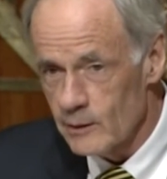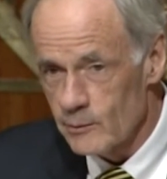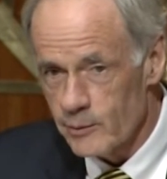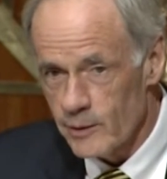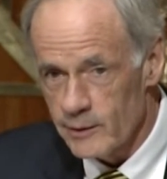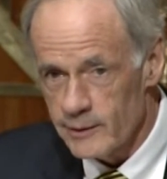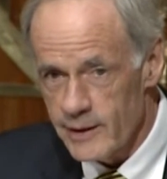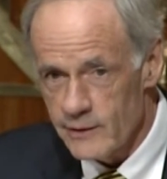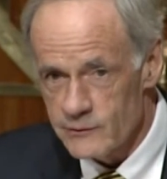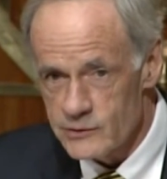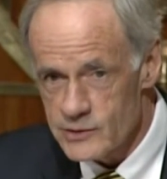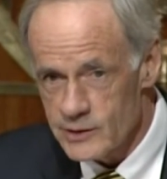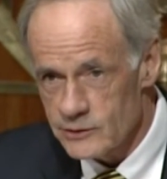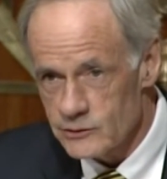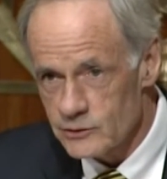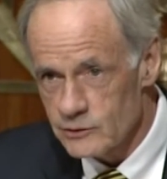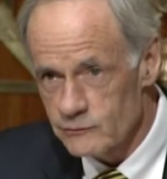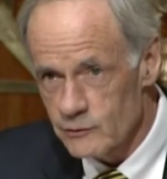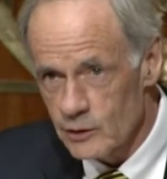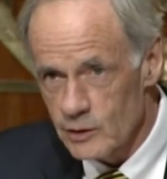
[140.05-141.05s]
probably have a
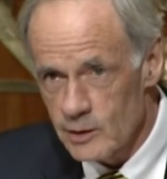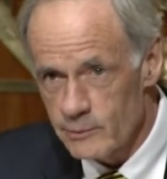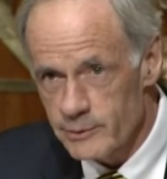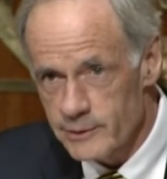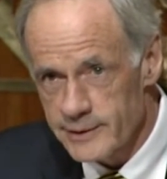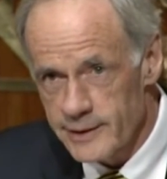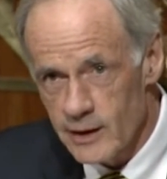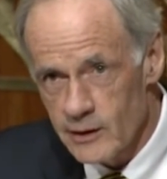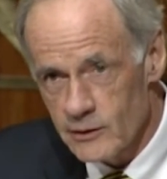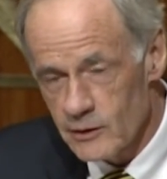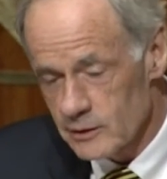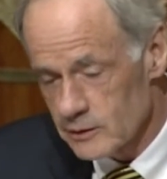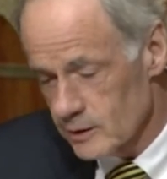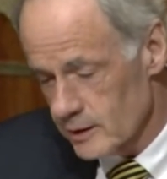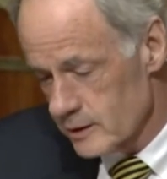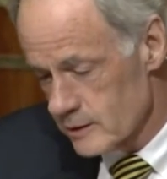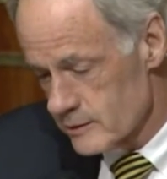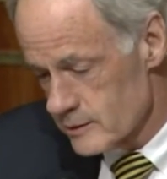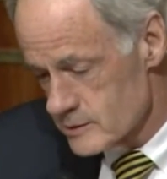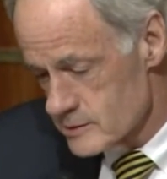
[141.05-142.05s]
chance to vote up or down on
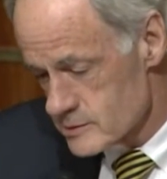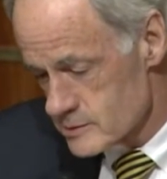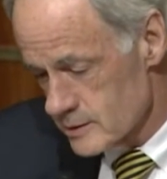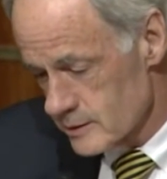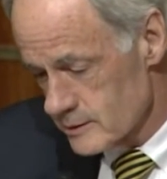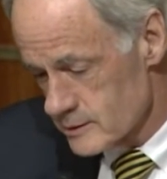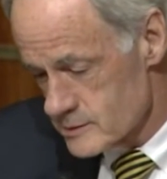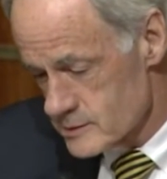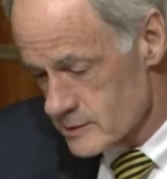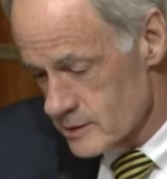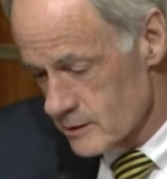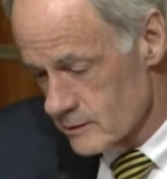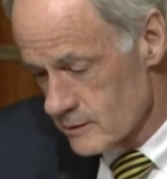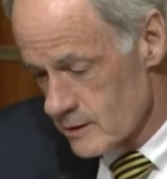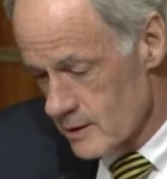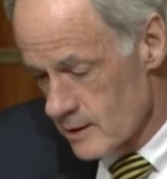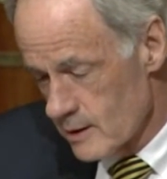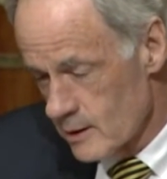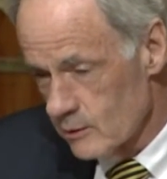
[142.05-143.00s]
later this year,